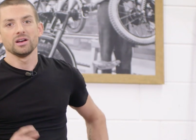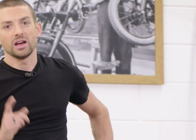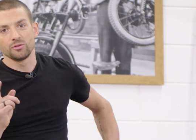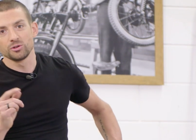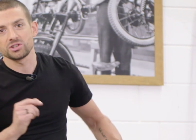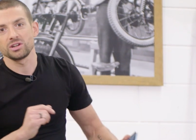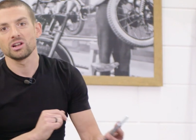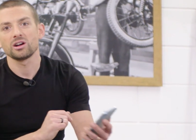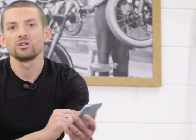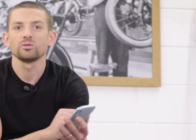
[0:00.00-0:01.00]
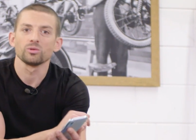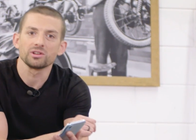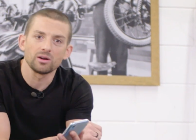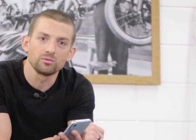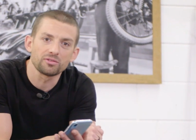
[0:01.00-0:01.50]
Every Single R will
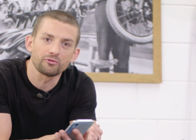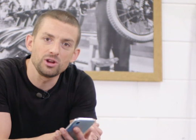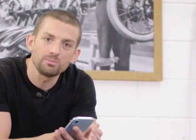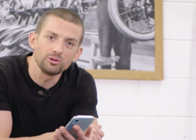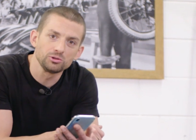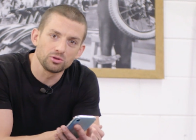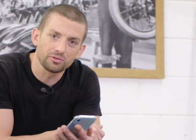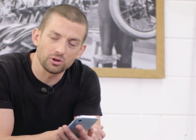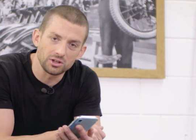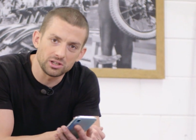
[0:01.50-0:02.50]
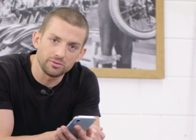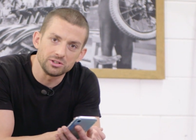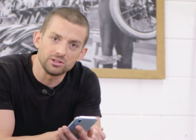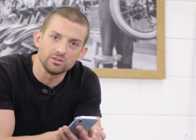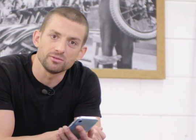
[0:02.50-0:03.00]
come with free Bluetooth connectivity